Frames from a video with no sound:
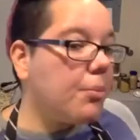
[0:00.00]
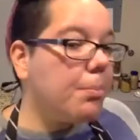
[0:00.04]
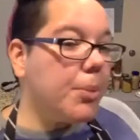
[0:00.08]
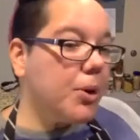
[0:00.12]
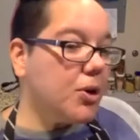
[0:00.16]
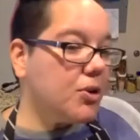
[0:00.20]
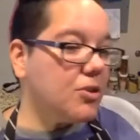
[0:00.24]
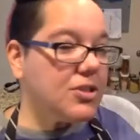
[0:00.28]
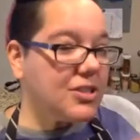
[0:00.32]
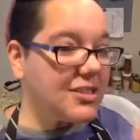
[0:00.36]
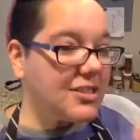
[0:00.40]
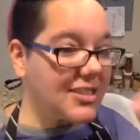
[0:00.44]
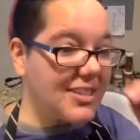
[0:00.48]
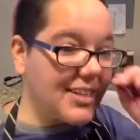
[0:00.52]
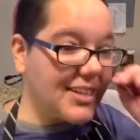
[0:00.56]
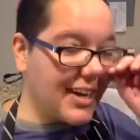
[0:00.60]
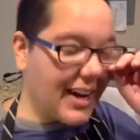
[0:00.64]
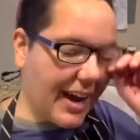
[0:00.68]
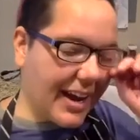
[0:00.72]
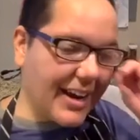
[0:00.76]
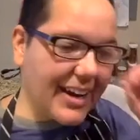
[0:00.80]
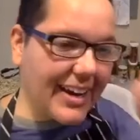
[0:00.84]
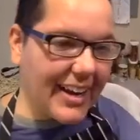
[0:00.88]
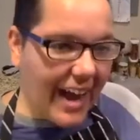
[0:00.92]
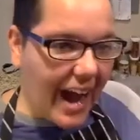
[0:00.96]
boost that
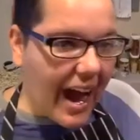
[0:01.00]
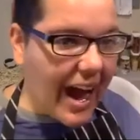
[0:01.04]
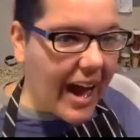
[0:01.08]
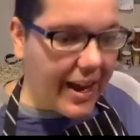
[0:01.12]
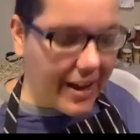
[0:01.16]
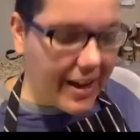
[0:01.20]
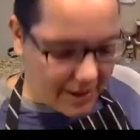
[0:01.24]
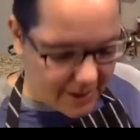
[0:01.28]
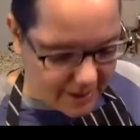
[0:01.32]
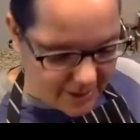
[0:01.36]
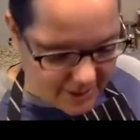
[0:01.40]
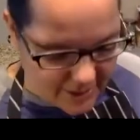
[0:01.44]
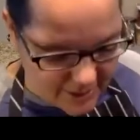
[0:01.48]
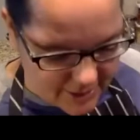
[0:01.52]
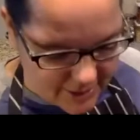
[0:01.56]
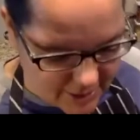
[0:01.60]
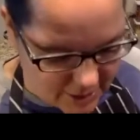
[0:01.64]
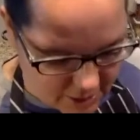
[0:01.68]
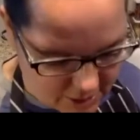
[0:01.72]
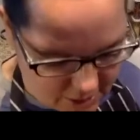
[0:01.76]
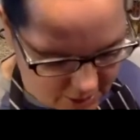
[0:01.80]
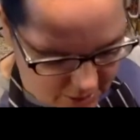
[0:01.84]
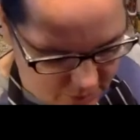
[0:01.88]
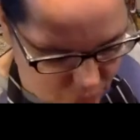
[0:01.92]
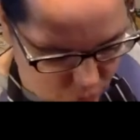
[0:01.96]
I get
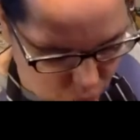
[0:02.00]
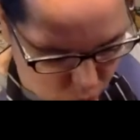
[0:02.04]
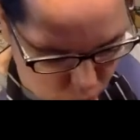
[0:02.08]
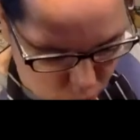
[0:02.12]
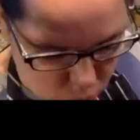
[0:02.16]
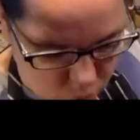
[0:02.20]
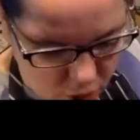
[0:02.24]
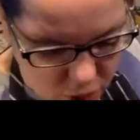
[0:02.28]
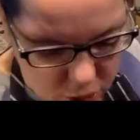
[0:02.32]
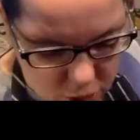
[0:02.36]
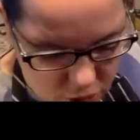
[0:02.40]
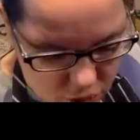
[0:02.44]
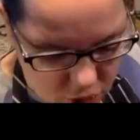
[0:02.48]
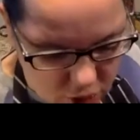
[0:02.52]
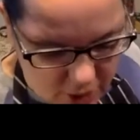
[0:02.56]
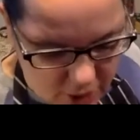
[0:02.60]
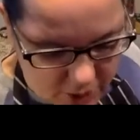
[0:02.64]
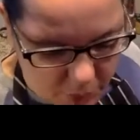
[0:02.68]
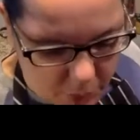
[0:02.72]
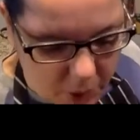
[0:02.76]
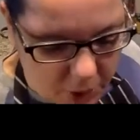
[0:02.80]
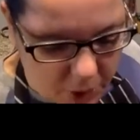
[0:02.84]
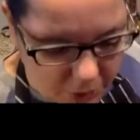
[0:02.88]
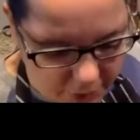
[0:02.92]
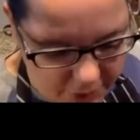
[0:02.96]
is usually
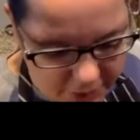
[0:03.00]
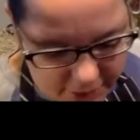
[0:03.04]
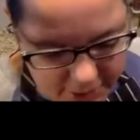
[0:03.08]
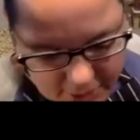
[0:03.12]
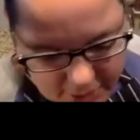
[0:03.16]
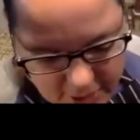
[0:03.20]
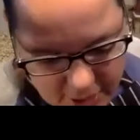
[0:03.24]
worth it.